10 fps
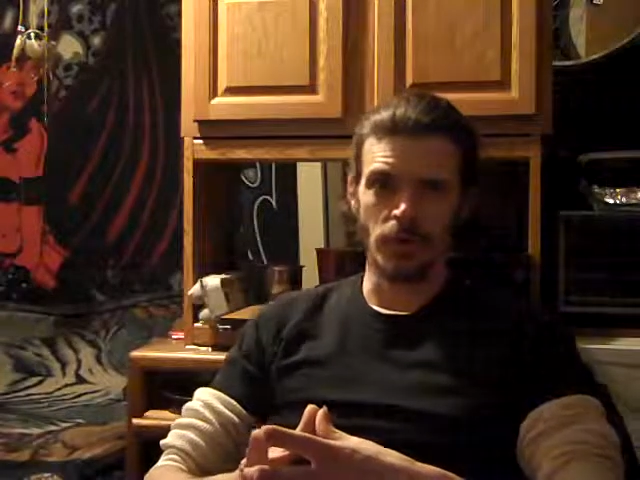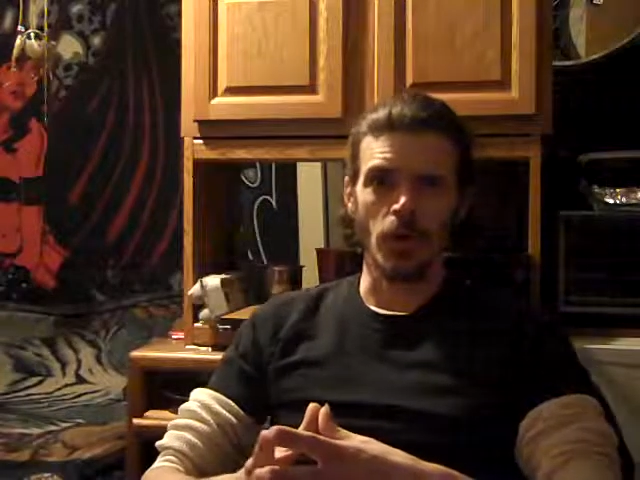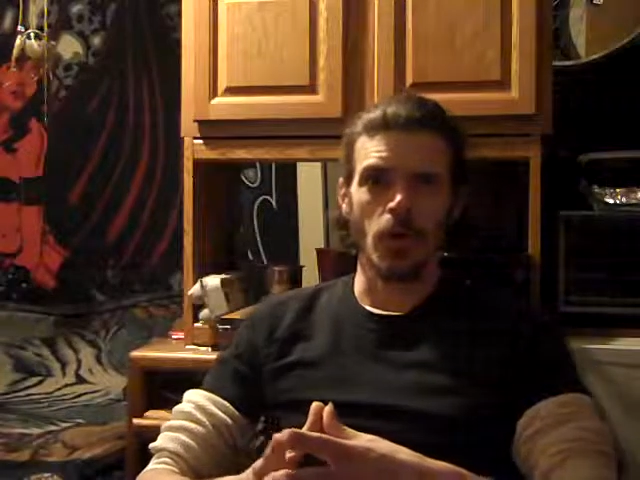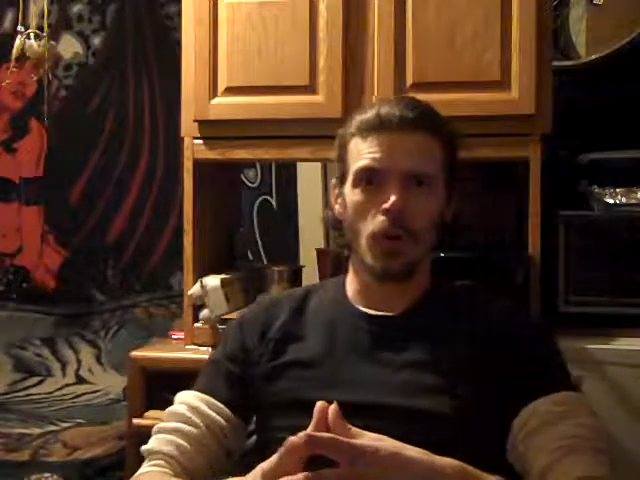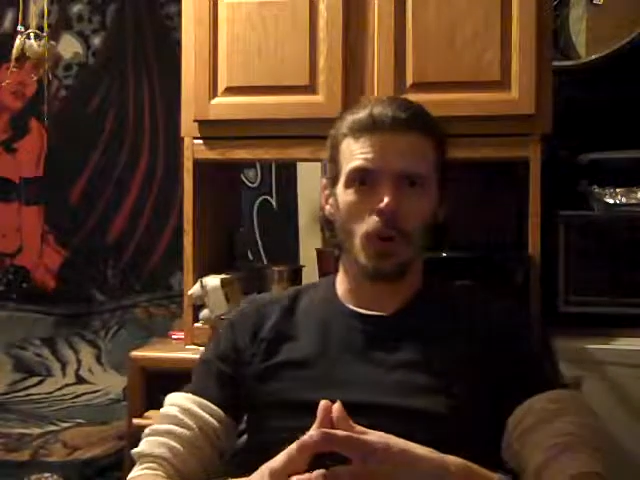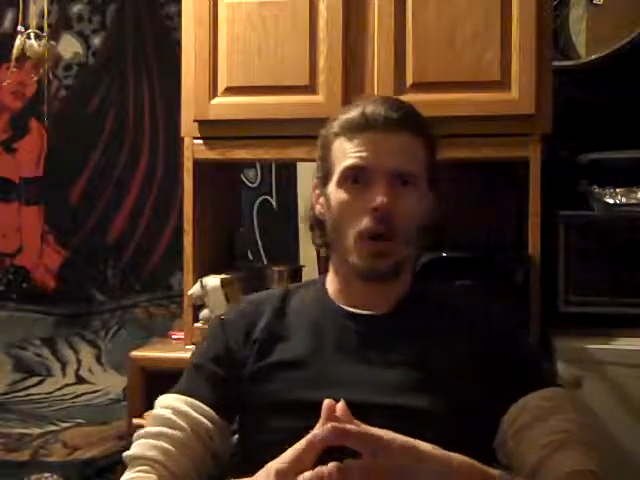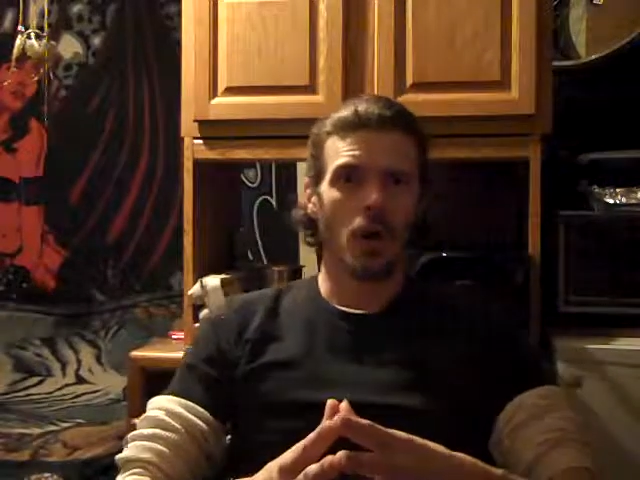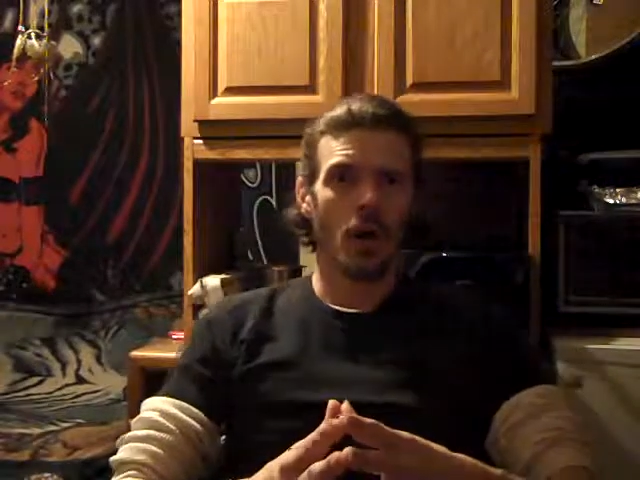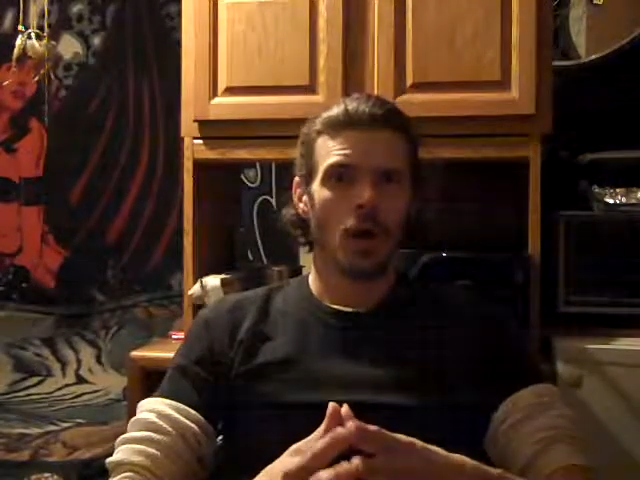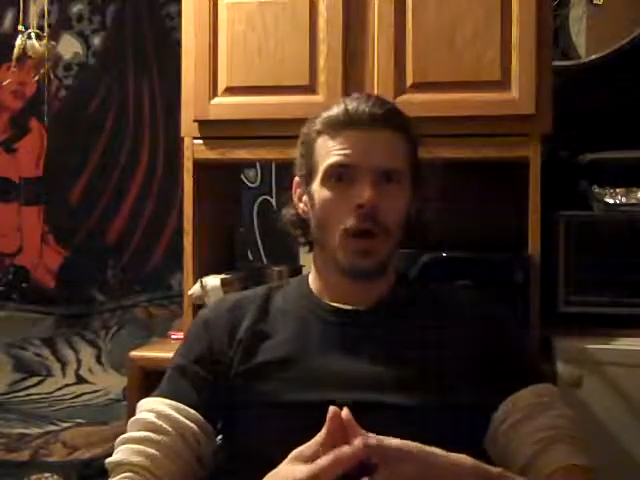So,
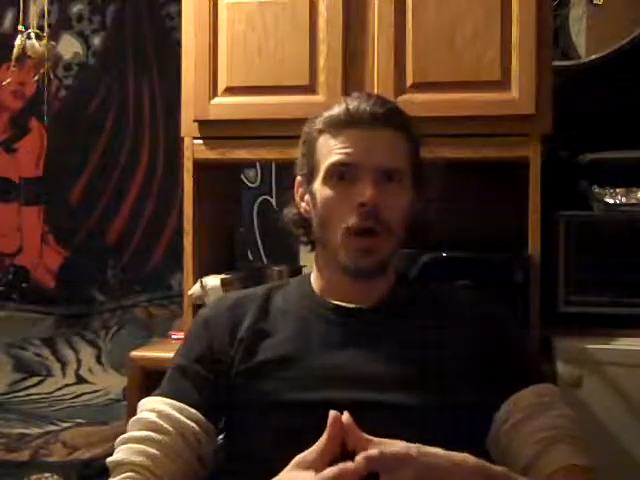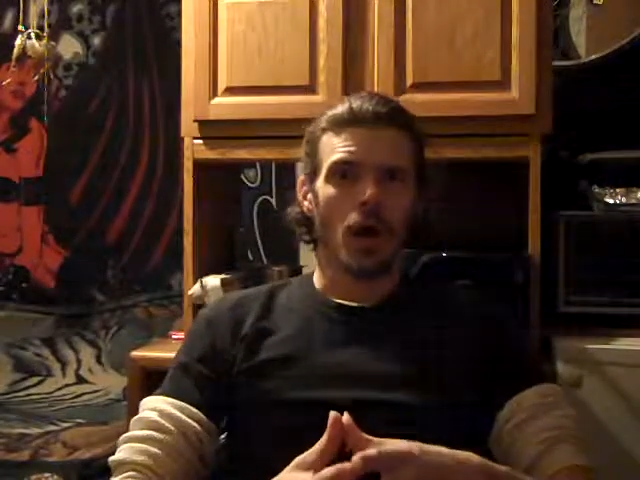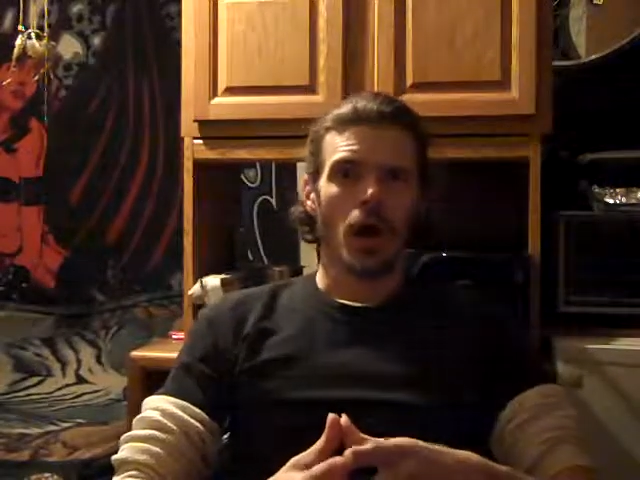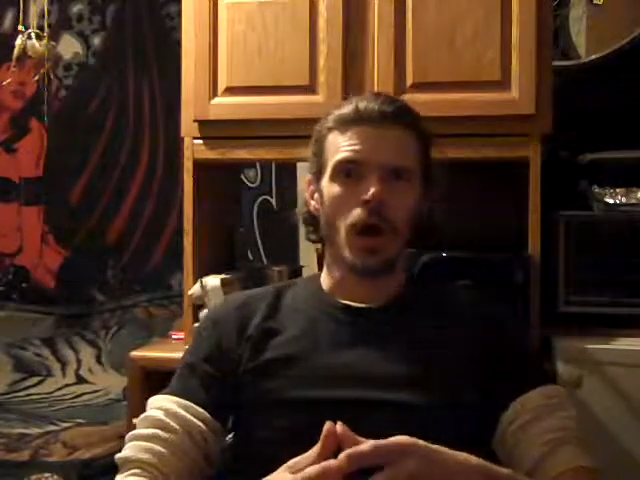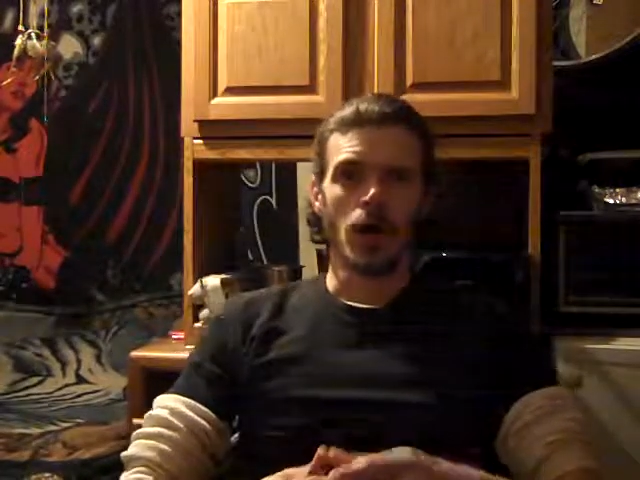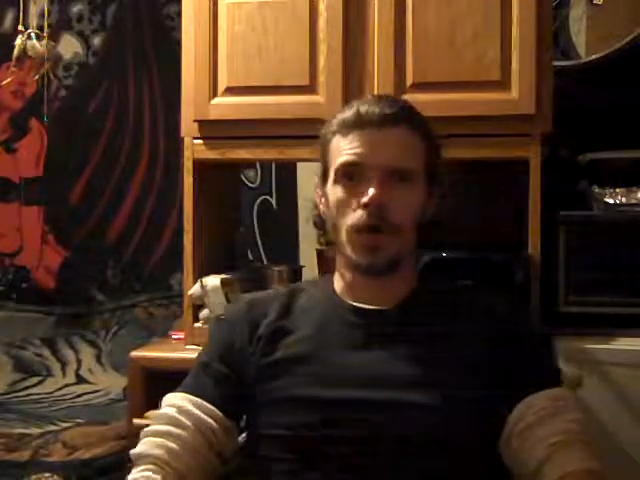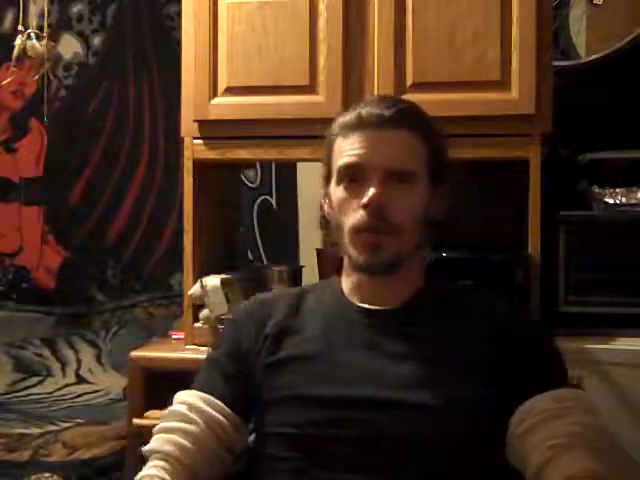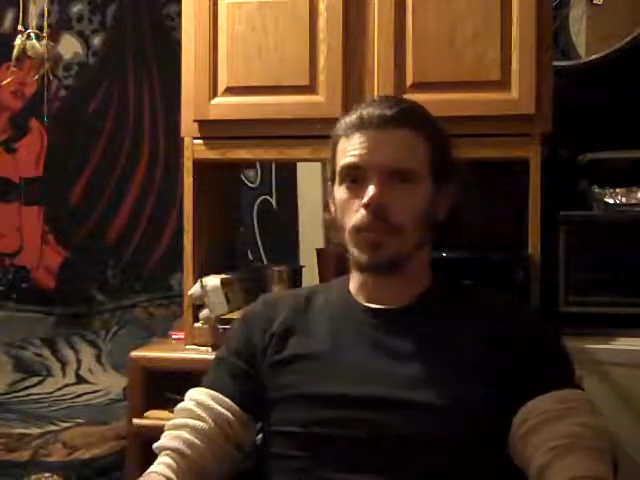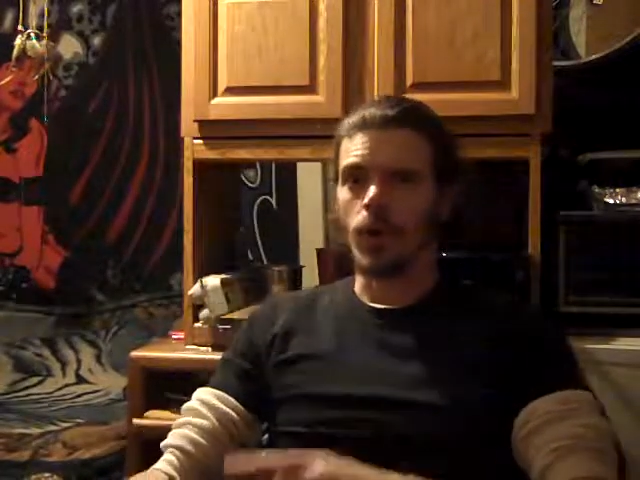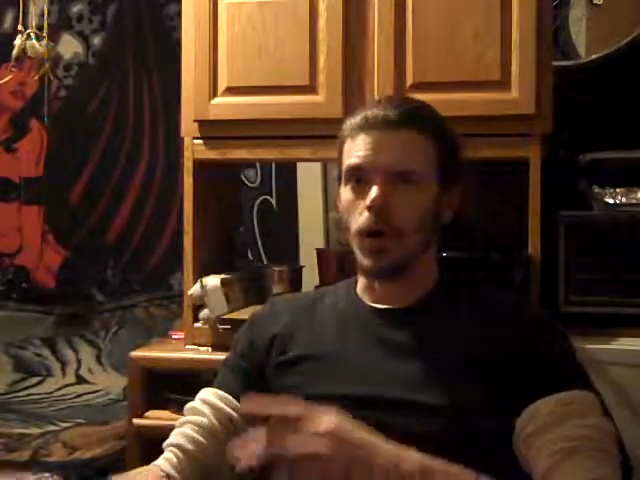I
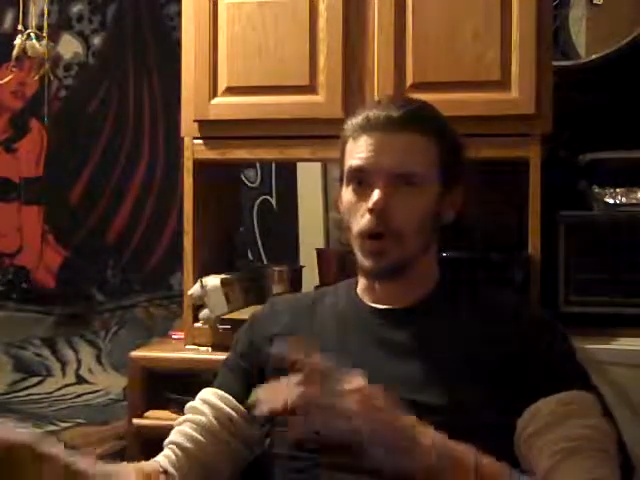hope